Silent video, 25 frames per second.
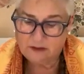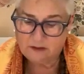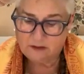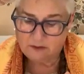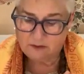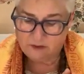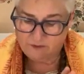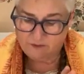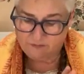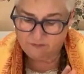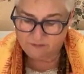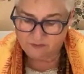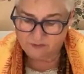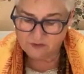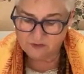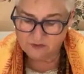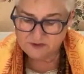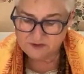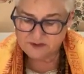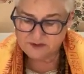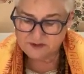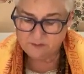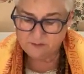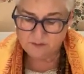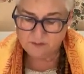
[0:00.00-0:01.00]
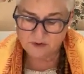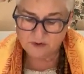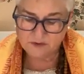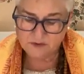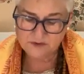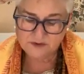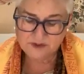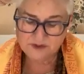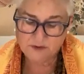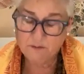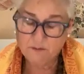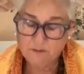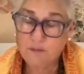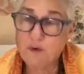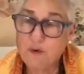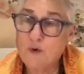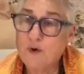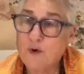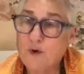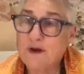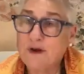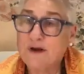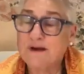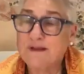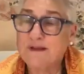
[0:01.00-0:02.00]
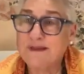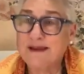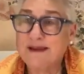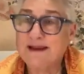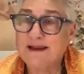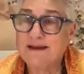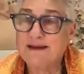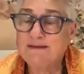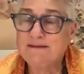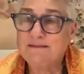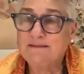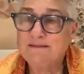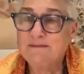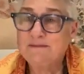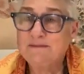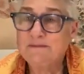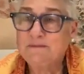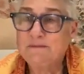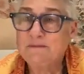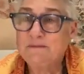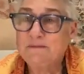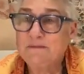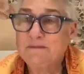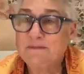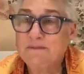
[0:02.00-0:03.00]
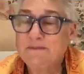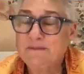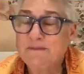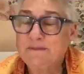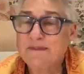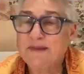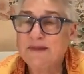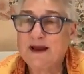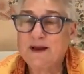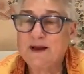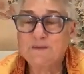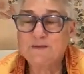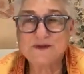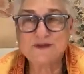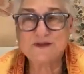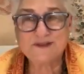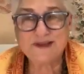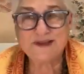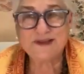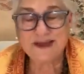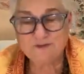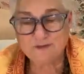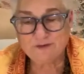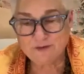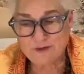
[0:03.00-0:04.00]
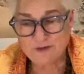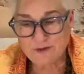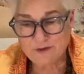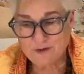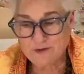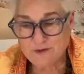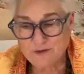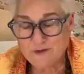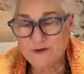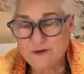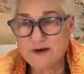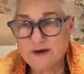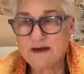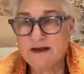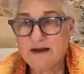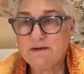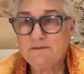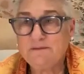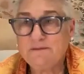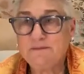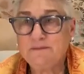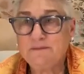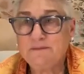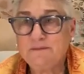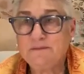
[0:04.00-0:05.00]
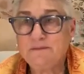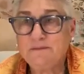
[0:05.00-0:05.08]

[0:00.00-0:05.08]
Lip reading: The first and most important thing, I'm going to say it for the third time,